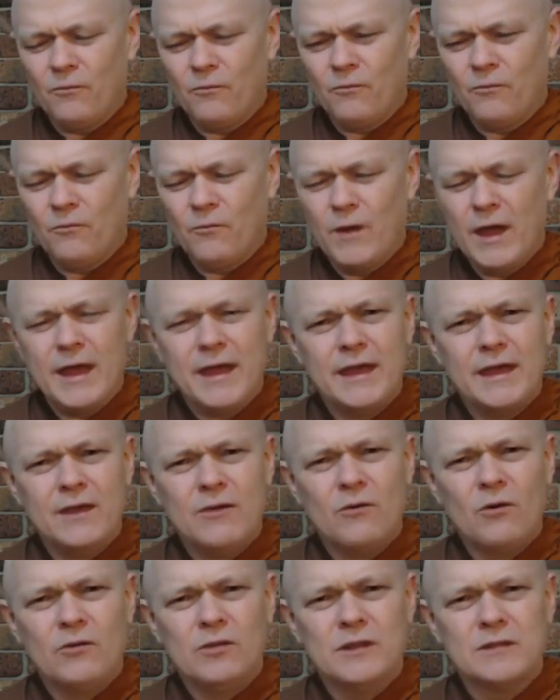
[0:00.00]
We're
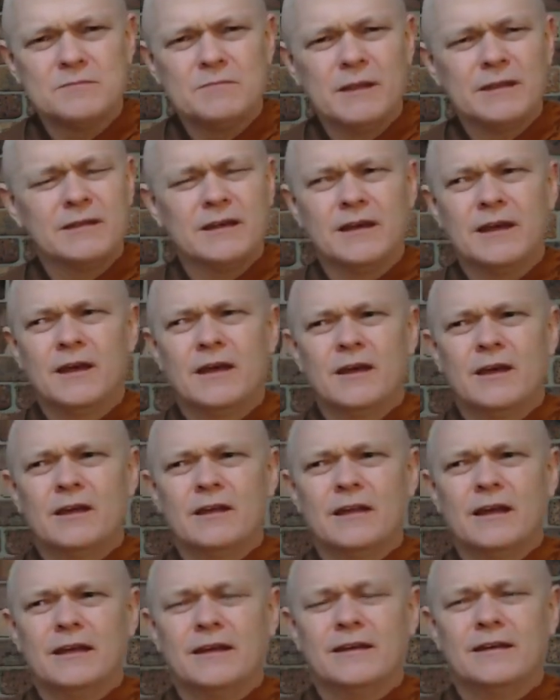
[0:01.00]
here on this, but
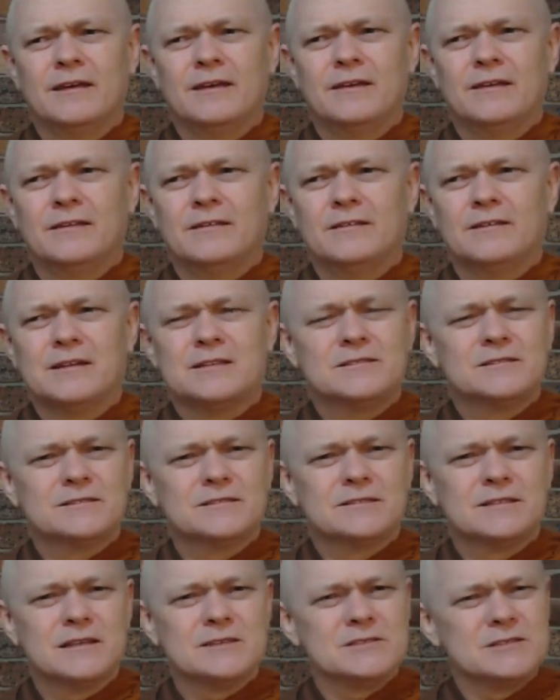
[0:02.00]

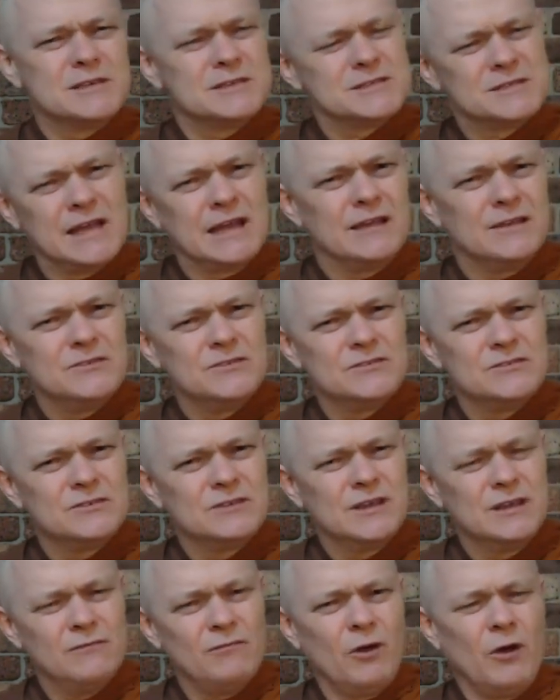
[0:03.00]
does the
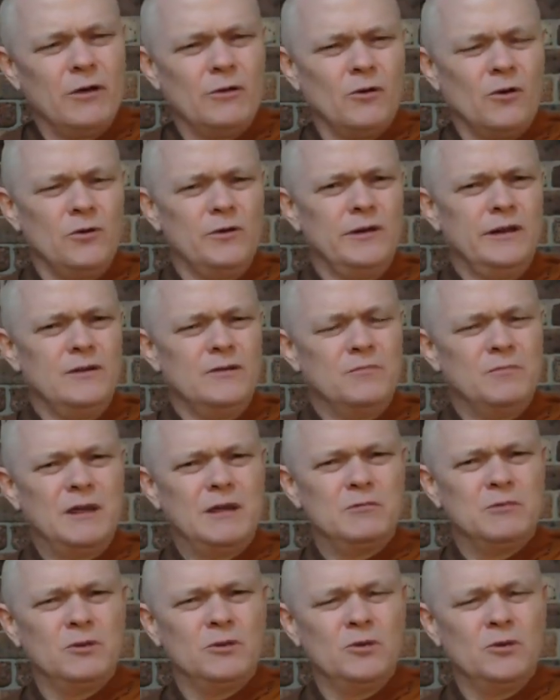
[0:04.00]
sun give out only to
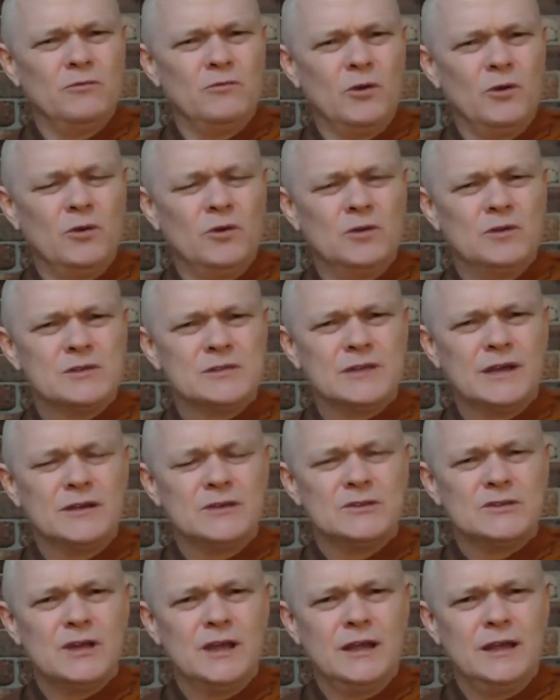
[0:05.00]
people who've earned
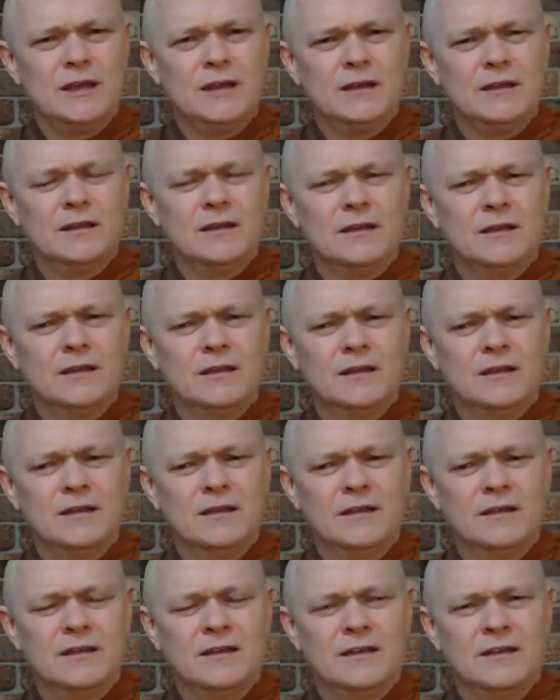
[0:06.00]
sunshine?
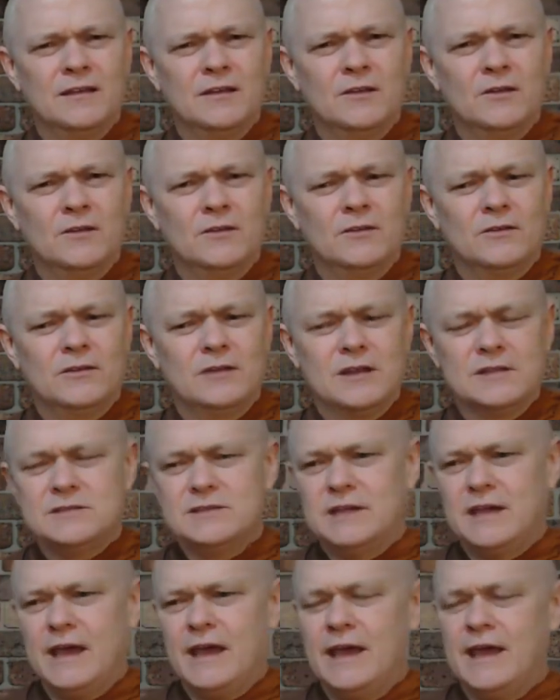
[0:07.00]
Does
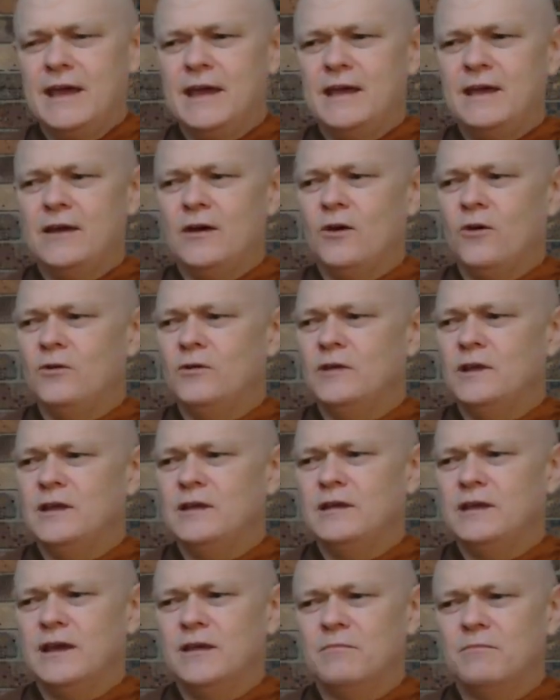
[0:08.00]
the air
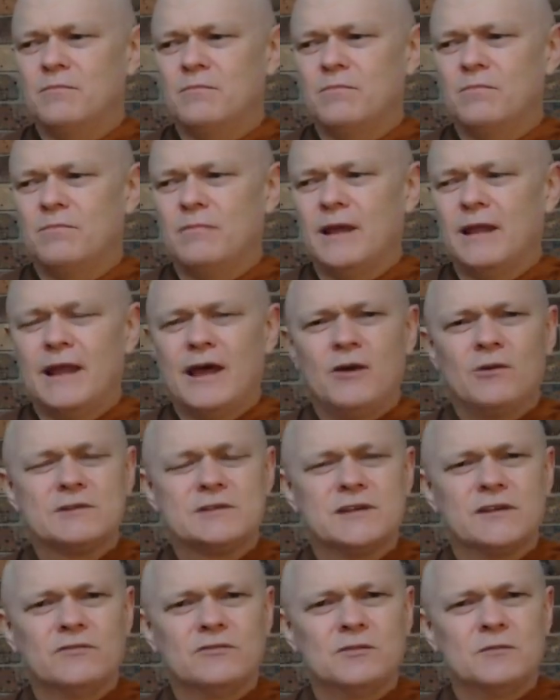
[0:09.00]
only allow
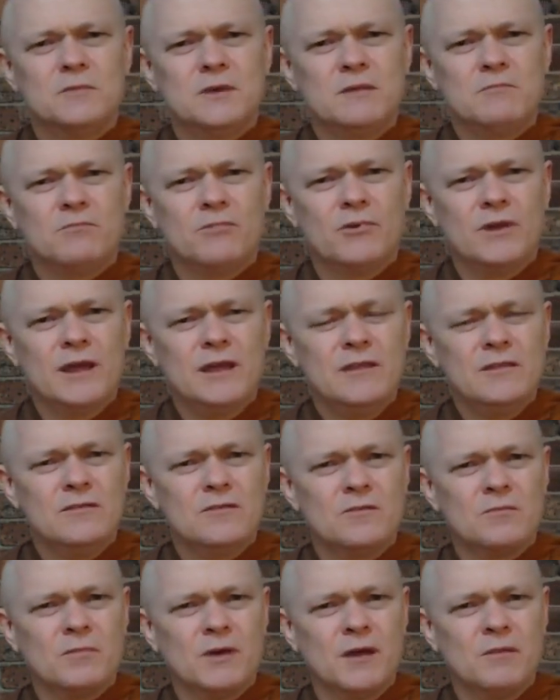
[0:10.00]
itself to be
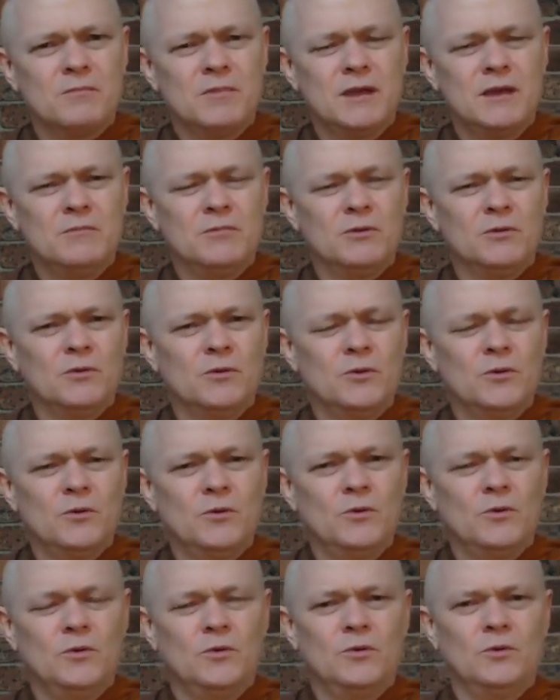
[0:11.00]
breathed by people
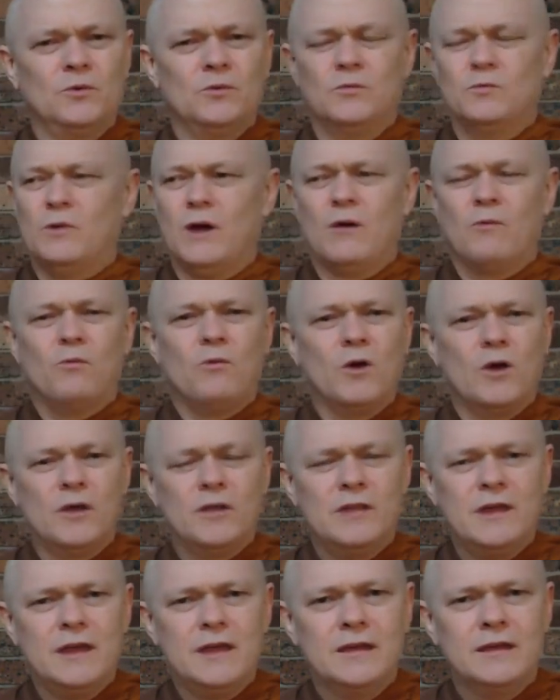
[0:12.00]
who are
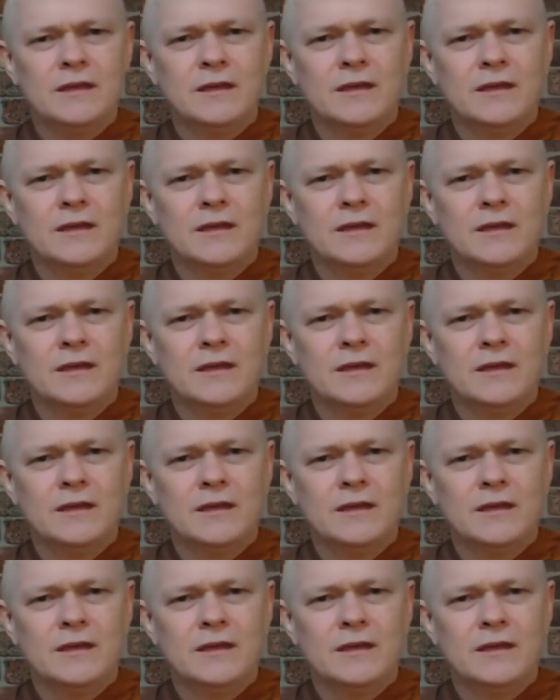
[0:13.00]
worthy?